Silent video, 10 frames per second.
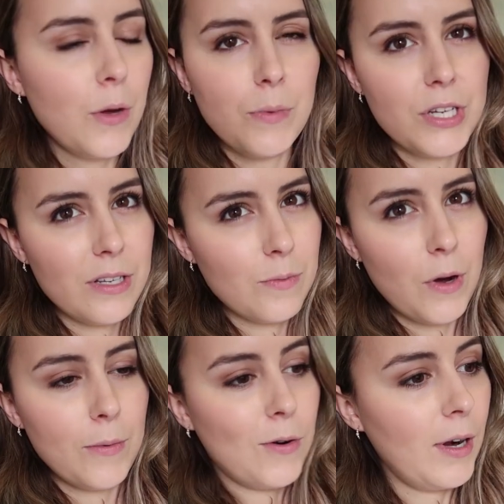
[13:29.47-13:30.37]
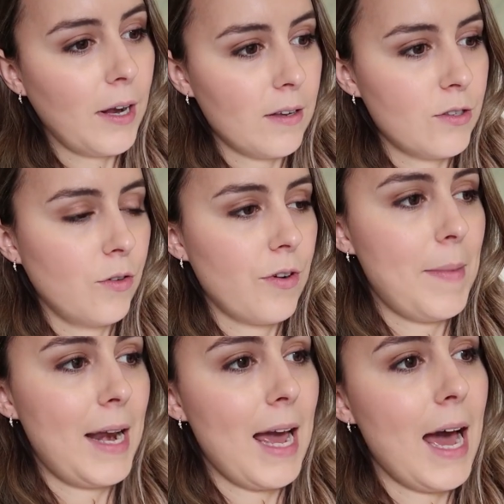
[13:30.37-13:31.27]
which is what I'm calling our storeroom,
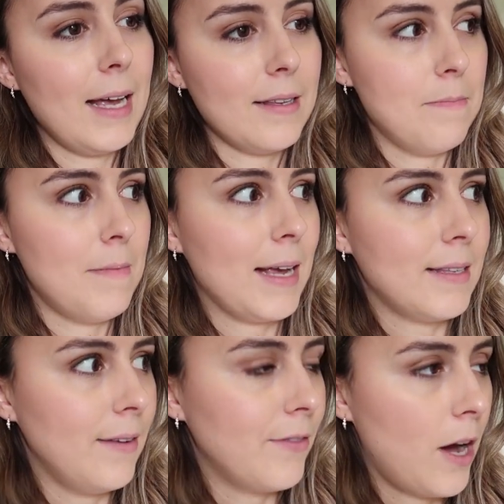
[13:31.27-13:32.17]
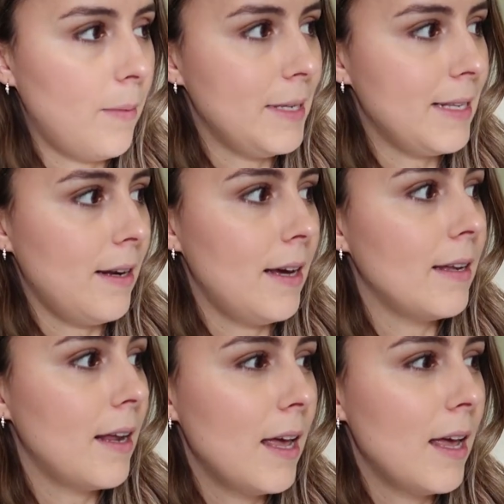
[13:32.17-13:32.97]
and it has massive cupboards in it,